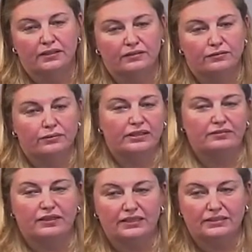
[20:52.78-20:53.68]
for
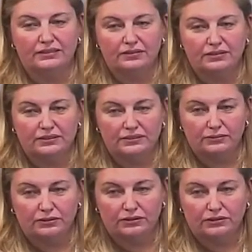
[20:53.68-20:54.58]
whatever activities it
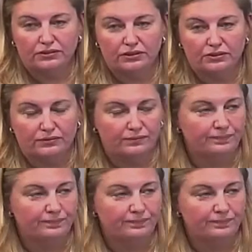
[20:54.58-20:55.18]
wants to do.